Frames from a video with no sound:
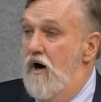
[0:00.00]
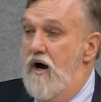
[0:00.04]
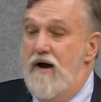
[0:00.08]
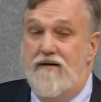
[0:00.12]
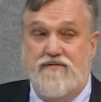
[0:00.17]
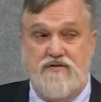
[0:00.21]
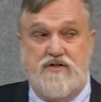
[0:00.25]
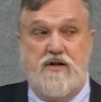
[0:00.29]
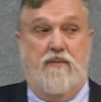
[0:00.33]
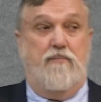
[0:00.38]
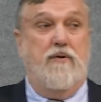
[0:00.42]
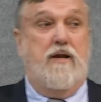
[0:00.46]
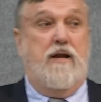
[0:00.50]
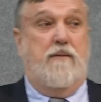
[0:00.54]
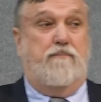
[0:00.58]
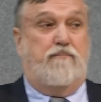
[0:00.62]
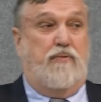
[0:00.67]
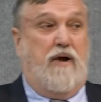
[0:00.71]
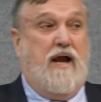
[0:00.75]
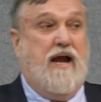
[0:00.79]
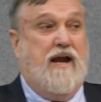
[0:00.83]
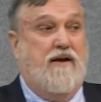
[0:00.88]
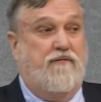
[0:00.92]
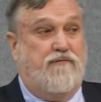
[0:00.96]
All right, if someone
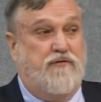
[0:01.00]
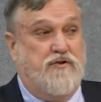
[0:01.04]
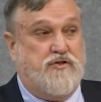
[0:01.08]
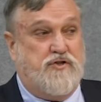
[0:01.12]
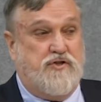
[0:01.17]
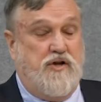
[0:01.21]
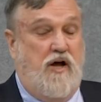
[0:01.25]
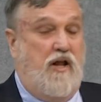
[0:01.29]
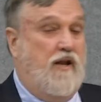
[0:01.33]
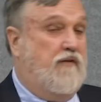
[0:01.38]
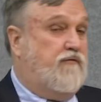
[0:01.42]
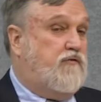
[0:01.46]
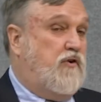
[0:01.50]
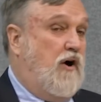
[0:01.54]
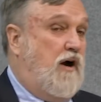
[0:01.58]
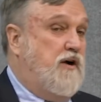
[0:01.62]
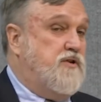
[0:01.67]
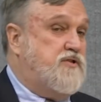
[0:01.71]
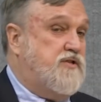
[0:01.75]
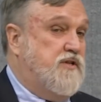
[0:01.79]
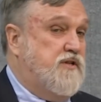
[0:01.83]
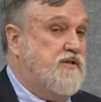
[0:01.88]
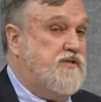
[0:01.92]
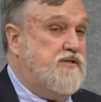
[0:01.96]
had prayed for Saul of
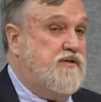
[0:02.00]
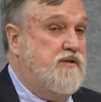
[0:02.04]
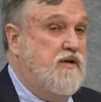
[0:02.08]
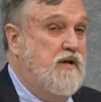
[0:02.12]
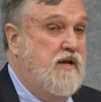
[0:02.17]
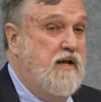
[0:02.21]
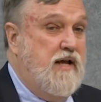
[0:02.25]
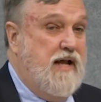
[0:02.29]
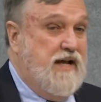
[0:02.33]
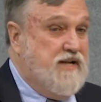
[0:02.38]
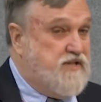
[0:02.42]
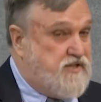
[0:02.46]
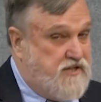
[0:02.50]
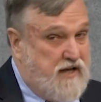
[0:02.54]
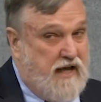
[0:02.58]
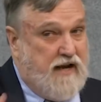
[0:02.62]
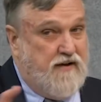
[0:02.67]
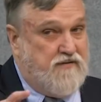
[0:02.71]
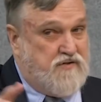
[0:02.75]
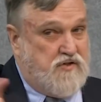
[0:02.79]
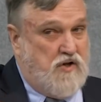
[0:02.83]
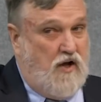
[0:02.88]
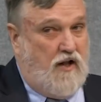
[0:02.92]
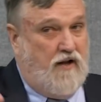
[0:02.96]
Tarsus and
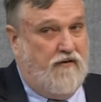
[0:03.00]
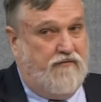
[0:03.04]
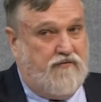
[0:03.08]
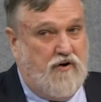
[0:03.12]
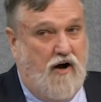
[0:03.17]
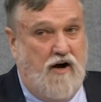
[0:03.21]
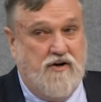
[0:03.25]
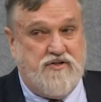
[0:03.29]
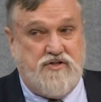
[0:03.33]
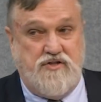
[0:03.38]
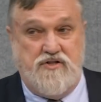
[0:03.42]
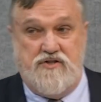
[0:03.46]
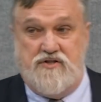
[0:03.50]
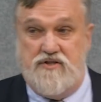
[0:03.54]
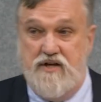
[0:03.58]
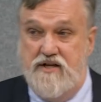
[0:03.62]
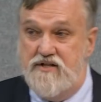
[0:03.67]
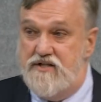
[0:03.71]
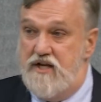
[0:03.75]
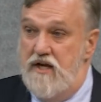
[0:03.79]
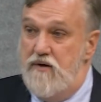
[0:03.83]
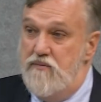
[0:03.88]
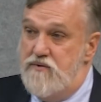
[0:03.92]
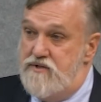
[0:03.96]
said of Saul of Tarsus
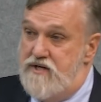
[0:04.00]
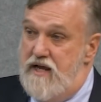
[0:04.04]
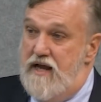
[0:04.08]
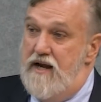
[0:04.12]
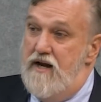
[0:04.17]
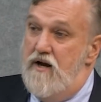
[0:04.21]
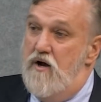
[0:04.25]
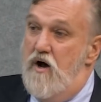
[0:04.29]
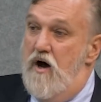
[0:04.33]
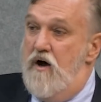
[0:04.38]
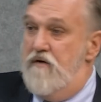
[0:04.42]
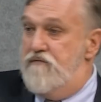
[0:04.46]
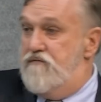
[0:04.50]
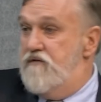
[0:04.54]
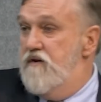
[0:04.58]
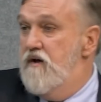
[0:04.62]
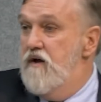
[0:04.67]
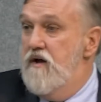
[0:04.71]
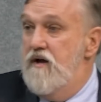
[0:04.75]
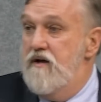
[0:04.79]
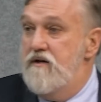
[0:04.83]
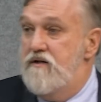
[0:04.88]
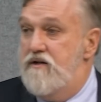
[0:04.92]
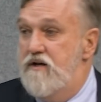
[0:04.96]
as he was heading off
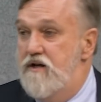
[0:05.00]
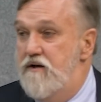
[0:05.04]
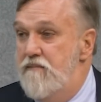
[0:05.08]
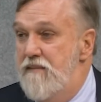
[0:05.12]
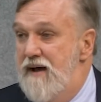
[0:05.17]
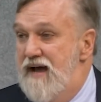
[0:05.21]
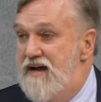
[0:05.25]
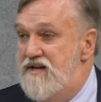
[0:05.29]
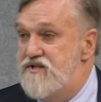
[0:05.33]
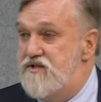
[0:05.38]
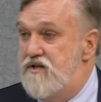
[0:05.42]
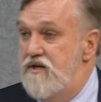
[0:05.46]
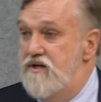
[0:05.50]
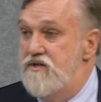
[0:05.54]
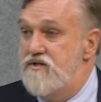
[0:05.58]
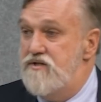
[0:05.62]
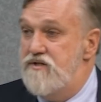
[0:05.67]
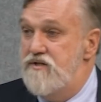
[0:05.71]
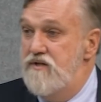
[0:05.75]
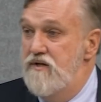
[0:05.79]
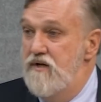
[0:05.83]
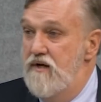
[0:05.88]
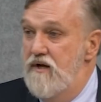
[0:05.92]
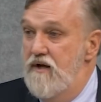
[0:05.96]
to
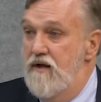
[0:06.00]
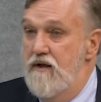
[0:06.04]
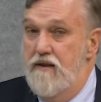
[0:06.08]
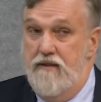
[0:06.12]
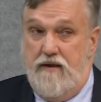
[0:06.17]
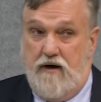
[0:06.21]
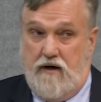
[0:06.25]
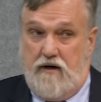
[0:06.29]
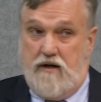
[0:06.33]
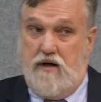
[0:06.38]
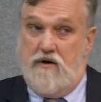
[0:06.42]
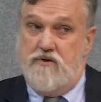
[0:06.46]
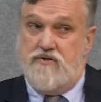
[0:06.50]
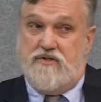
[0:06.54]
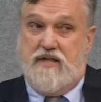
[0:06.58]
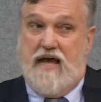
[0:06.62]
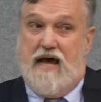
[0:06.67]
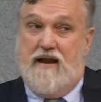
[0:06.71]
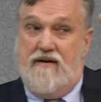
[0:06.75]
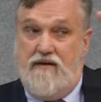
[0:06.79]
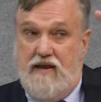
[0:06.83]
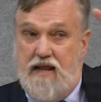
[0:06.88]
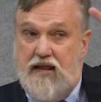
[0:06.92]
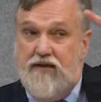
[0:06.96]
Damascus, there goes
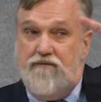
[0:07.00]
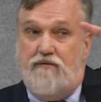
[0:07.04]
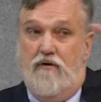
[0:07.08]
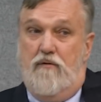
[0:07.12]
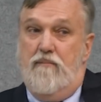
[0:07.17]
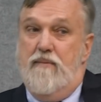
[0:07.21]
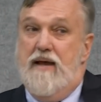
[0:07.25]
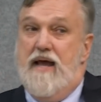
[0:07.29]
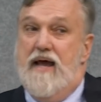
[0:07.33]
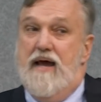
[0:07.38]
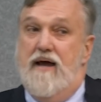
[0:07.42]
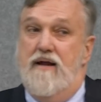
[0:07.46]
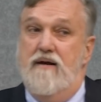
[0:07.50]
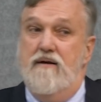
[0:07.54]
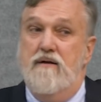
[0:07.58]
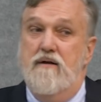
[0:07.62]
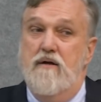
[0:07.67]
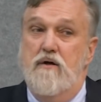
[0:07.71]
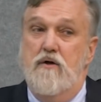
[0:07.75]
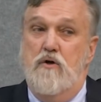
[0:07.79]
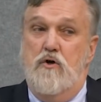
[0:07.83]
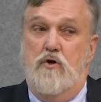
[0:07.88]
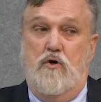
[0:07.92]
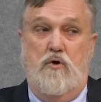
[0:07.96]
that evil man
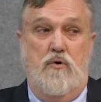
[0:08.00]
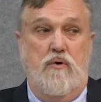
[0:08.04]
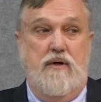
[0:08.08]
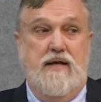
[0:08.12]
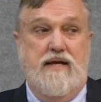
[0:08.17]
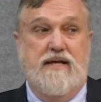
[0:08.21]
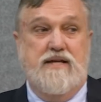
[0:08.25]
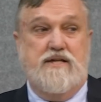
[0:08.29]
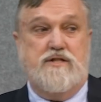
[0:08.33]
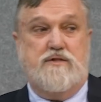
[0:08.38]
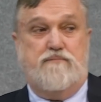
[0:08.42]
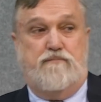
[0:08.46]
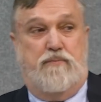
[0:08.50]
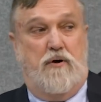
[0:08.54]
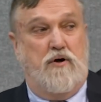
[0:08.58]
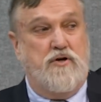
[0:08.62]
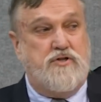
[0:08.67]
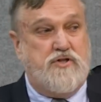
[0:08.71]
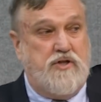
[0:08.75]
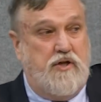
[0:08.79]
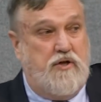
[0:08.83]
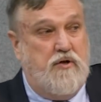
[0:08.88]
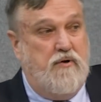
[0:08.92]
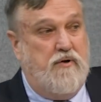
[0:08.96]
who is
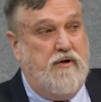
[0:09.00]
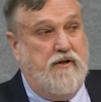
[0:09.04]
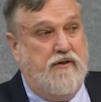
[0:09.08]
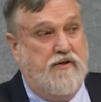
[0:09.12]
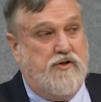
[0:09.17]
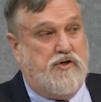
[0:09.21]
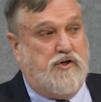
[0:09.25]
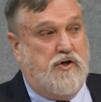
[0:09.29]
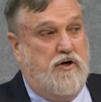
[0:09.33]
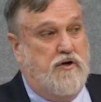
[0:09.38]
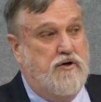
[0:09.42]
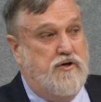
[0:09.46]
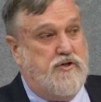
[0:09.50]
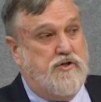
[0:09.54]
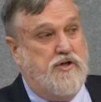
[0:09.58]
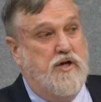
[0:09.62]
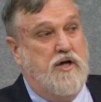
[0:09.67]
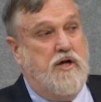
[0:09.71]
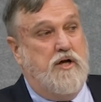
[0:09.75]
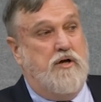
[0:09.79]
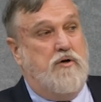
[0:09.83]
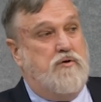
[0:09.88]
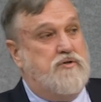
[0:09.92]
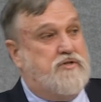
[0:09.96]
persecuting the church,
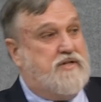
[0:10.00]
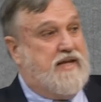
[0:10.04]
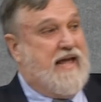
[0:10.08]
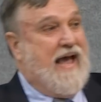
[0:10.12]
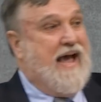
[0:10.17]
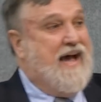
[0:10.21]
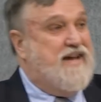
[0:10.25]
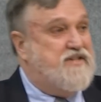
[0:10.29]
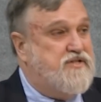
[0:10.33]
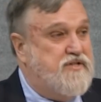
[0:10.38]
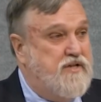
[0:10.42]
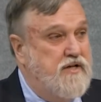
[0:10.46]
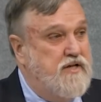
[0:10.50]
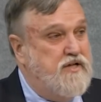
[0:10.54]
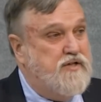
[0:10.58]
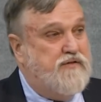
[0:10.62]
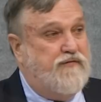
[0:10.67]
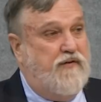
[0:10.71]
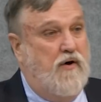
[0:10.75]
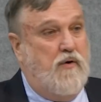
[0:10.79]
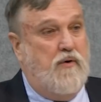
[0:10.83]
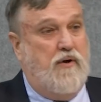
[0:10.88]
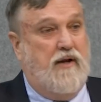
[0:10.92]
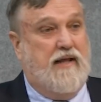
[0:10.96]
who's casting
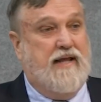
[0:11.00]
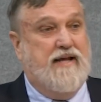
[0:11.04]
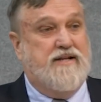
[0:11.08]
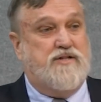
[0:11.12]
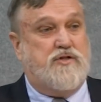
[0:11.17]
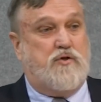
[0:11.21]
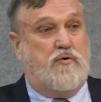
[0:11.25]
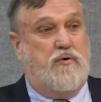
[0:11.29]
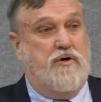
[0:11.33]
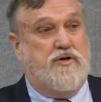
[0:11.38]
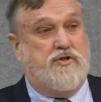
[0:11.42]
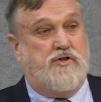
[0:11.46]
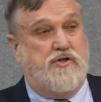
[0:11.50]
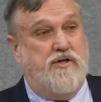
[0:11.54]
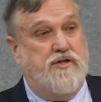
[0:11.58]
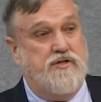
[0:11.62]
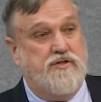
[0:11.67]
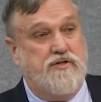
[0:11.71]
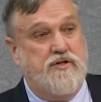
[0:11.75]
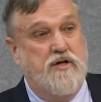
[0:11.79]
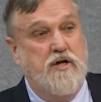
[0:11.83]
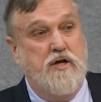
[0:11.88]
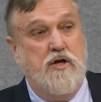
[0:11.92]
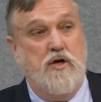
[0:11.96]
his vote against
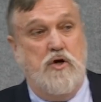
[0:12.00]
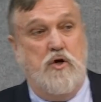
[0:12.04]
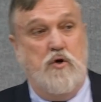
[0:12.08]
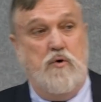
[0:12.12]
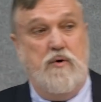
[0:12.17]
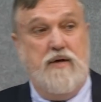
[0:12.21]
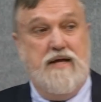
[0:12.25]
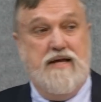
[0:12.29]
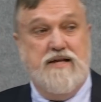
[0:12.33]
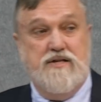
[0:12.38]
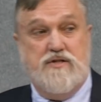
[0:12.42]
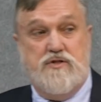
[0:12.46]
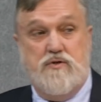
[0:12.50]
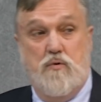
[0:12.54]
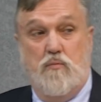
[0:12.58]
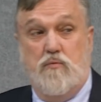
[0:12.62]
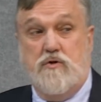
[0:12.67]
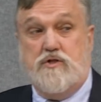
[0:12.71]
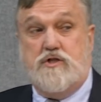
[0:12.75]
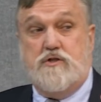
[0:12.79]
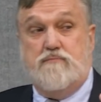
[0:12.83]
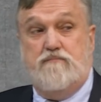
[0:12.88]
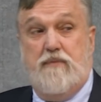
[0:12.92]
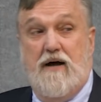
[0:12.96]
Christians, who is
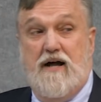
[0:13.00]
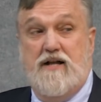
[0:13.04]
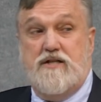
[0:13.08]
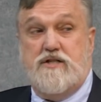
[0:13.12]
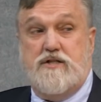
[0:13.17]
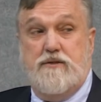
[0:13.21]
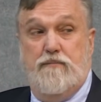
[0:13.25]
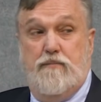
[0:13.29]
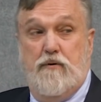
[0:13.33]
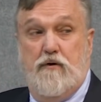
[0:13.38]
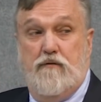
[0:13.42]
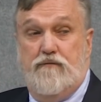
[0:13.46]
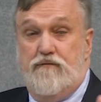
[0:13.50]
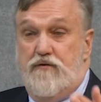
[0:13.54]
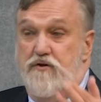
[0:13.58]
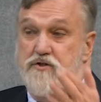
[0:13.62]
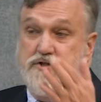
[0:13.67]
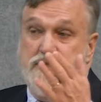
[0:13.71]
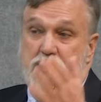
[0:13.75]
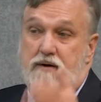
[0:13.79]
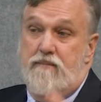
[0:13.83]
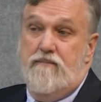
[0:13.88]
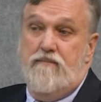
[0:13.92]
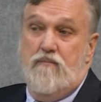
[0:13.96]
responsible
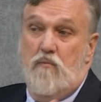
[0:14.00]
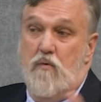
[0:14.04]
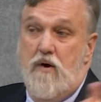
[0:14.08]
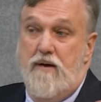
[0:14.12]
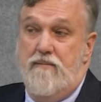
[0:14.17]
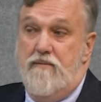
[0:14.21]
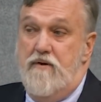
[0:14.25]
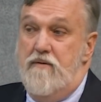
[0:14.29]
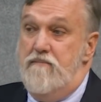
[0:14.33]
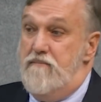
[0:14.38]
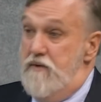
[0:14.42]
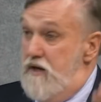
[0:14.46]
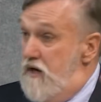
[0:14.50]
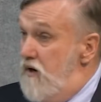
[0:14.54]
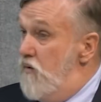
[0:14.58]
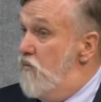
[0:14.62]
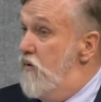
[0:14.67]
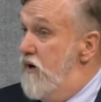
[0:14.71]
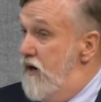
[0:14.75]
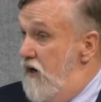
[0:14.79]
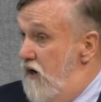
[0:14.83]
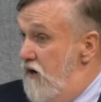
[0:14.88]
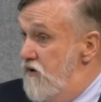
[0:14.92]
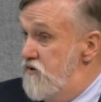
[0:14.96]
for some women
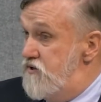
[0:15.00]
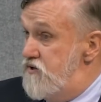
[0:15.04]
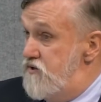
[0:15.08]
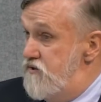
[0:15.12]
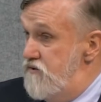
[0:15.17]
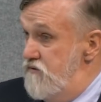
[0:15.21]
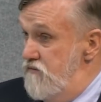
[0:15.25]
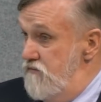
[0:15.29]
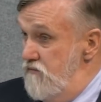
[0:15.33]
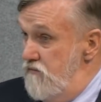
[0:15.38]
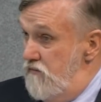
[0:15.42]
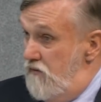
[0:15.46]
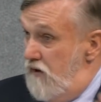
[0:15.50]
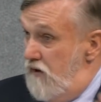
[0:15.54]
being widows,